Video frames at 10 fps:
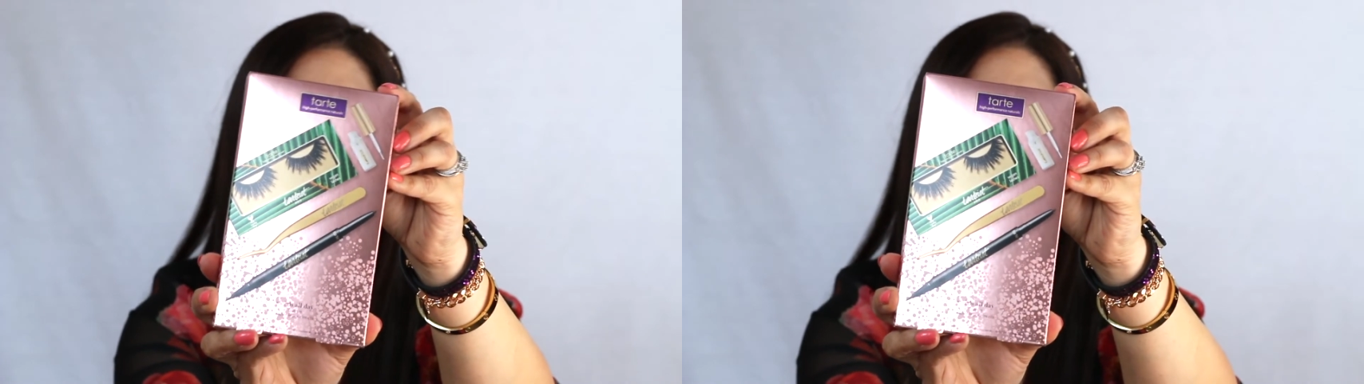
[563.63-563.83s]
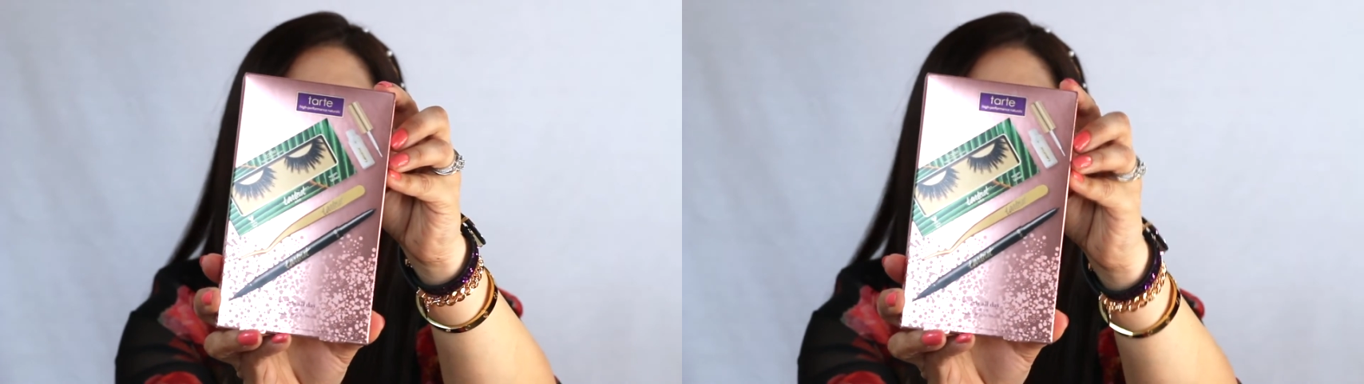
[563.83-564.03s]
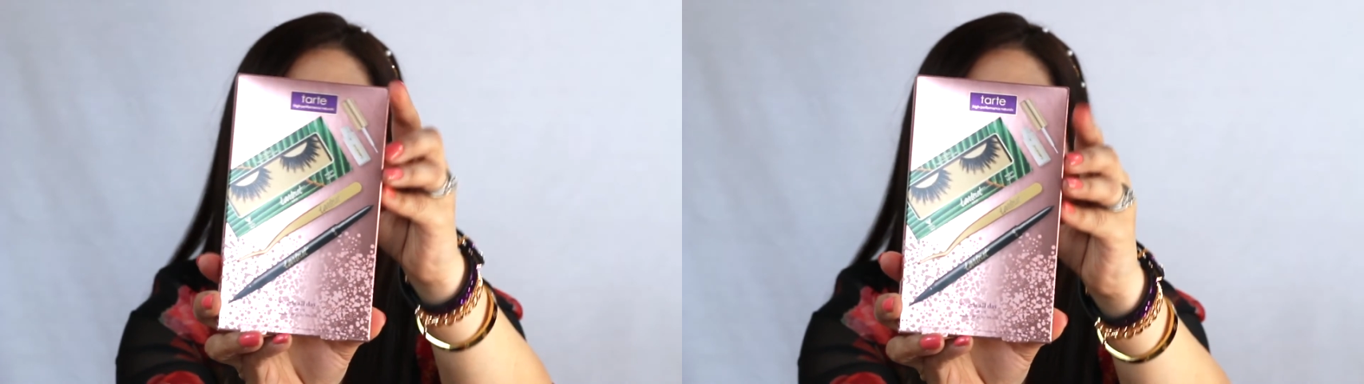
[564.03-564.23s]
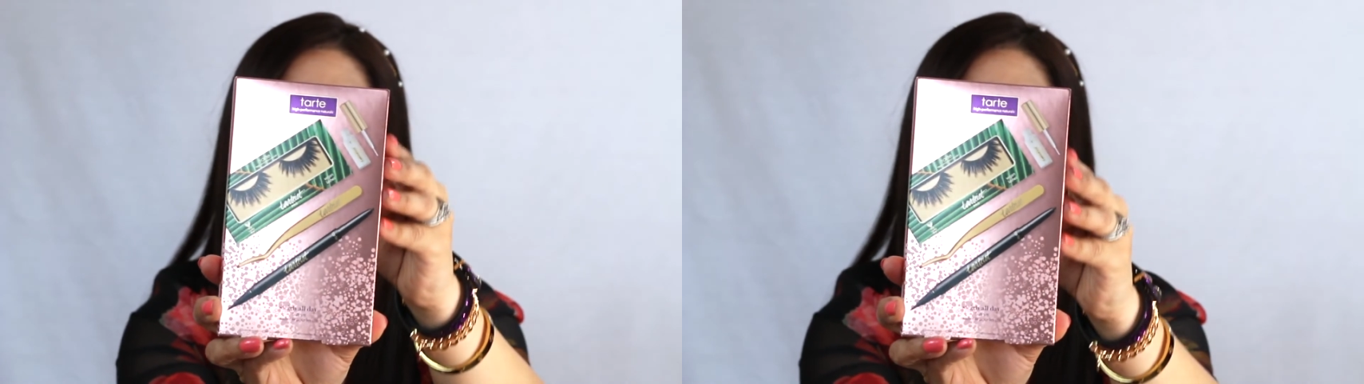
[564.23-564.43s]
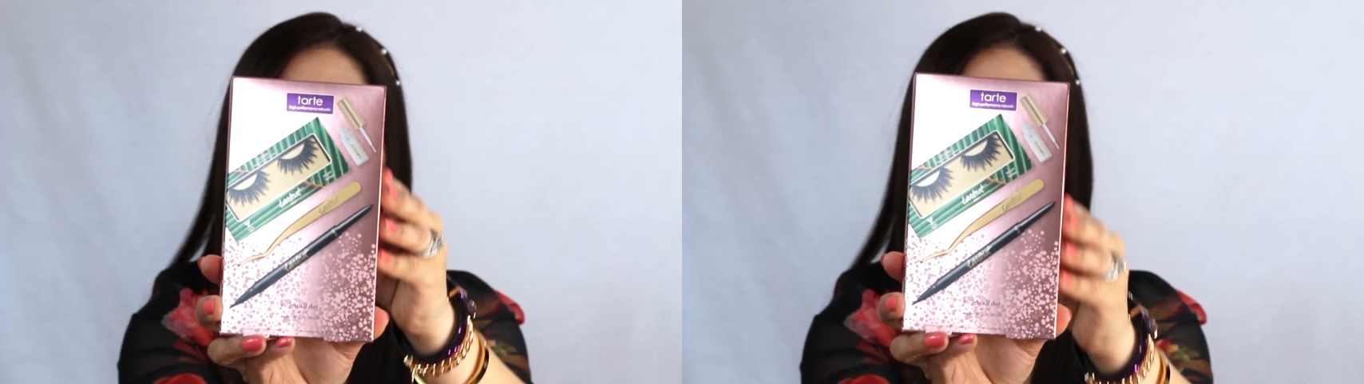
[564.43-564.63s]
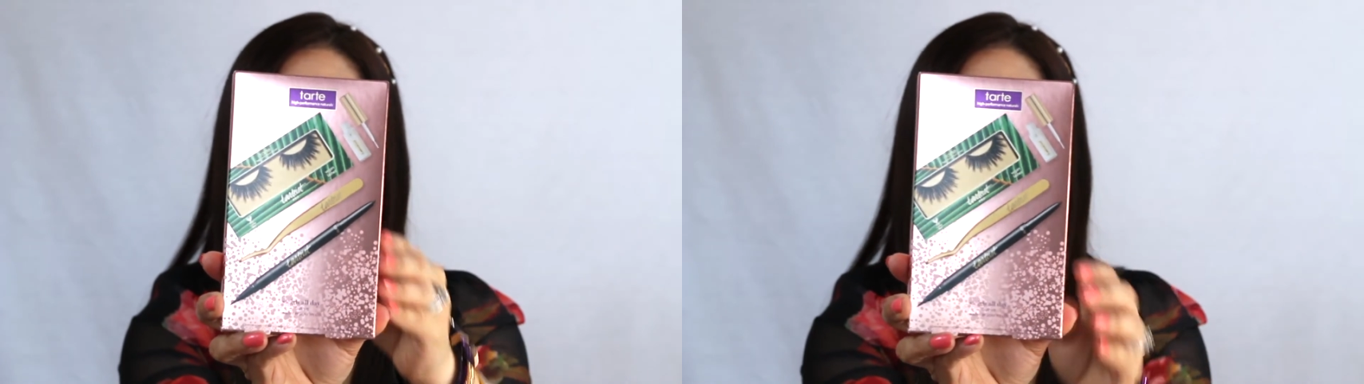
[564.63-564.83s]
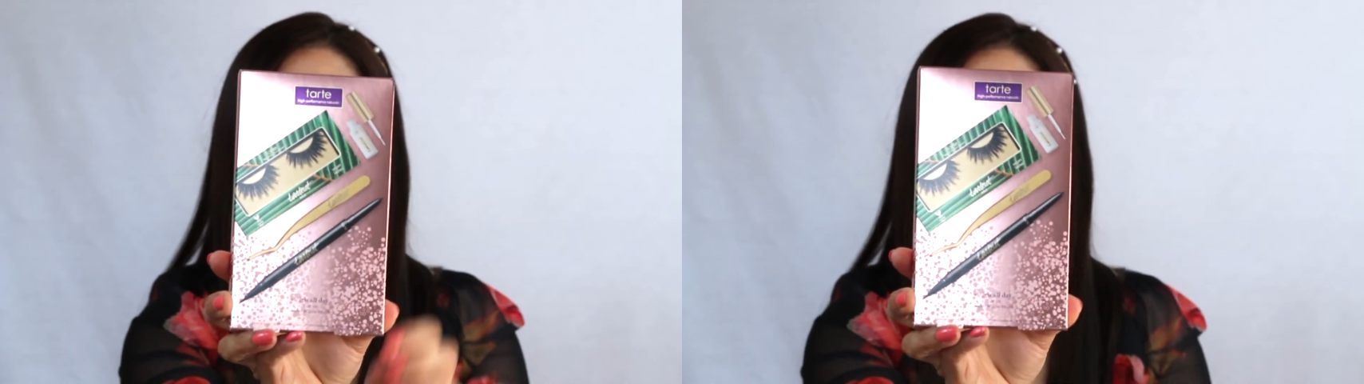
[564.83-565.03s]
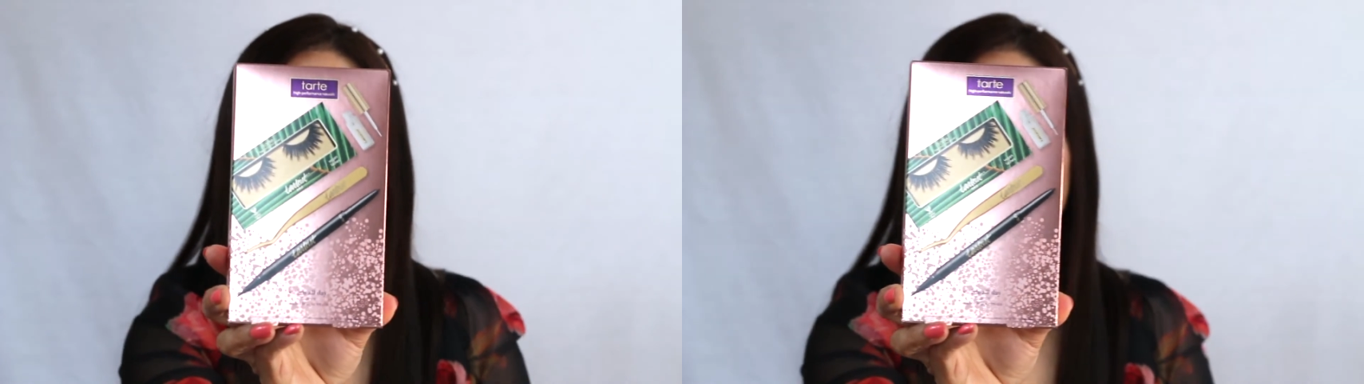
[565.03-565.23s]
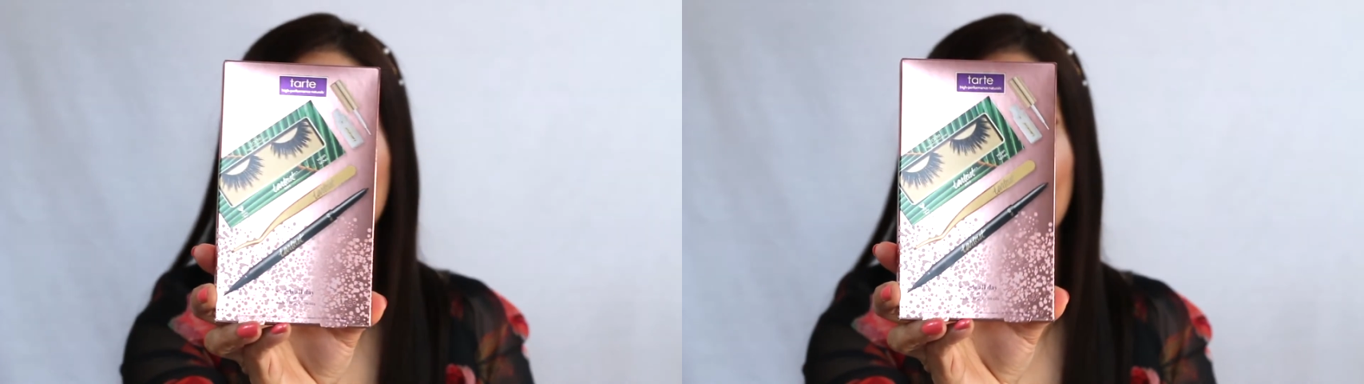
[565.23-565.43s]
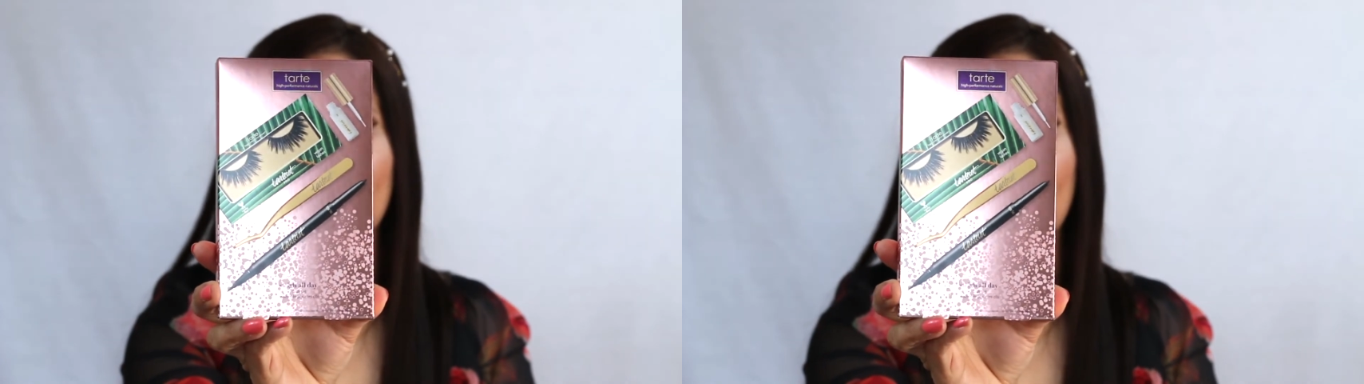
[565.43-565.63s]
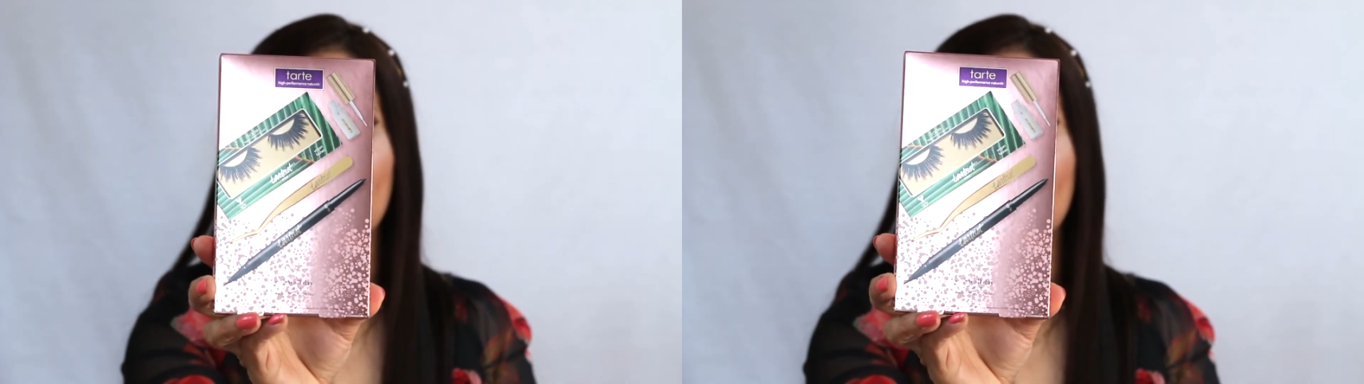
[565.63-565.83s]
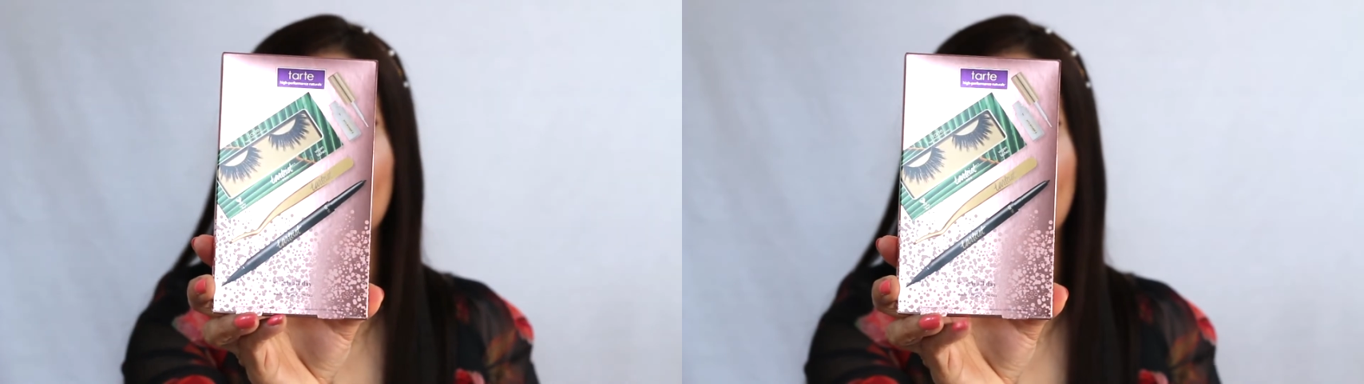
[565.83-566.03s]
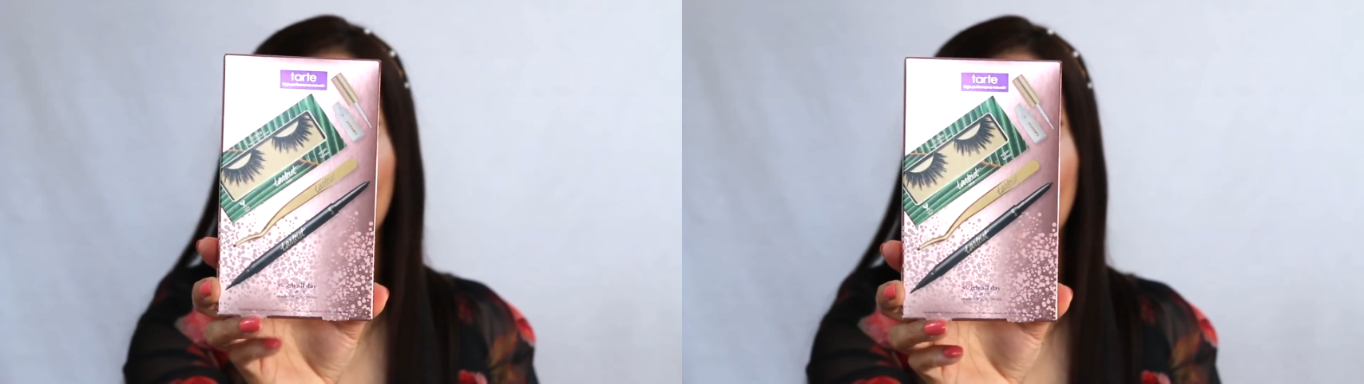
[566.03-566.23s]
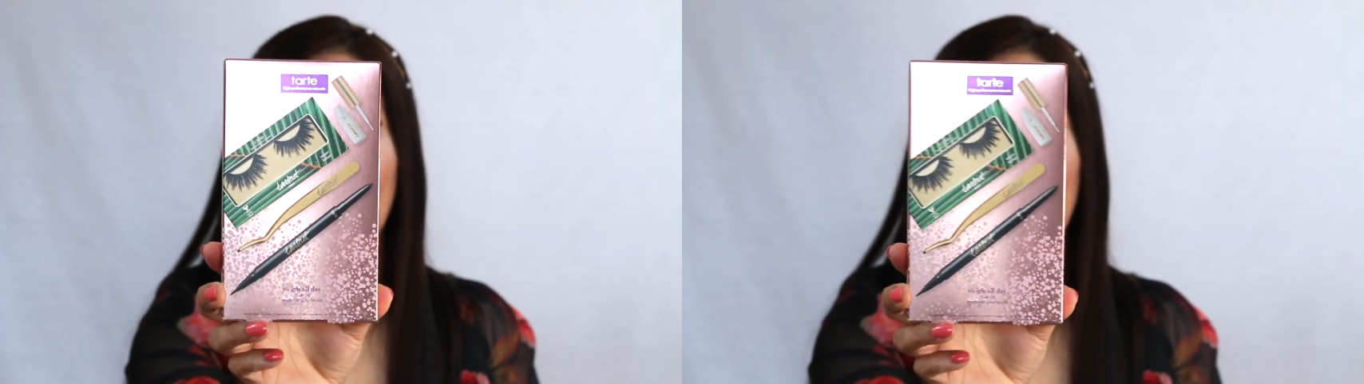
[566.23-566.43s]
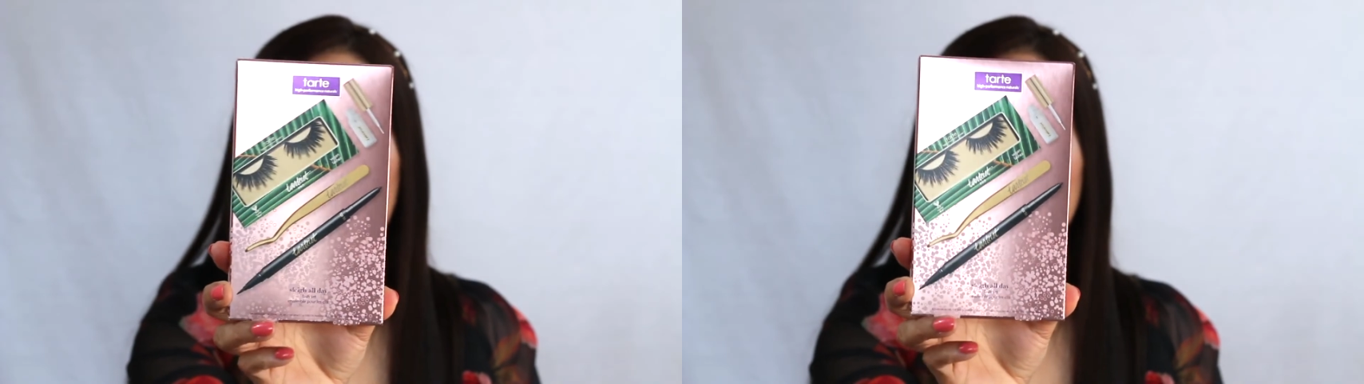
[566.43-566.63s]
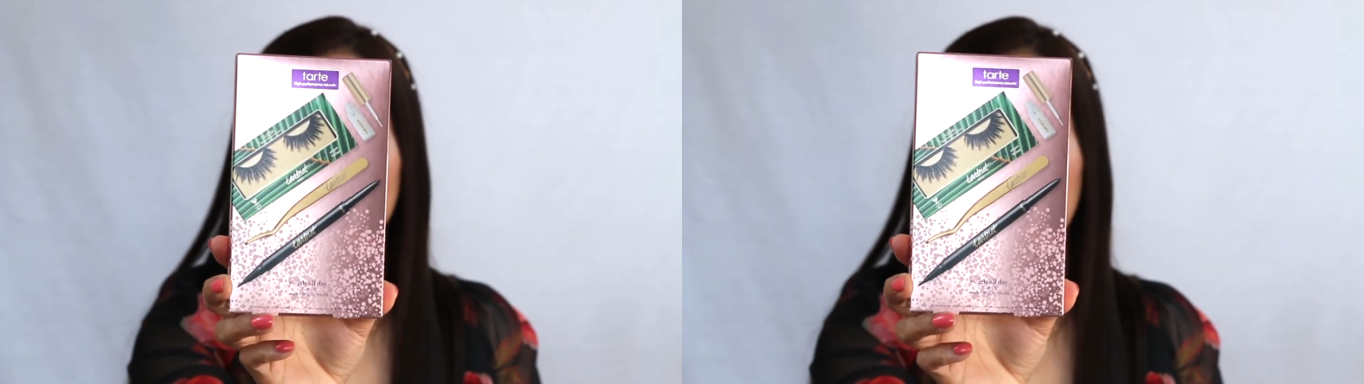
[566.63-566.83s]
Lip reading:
No face is visible, so there are no lips to read.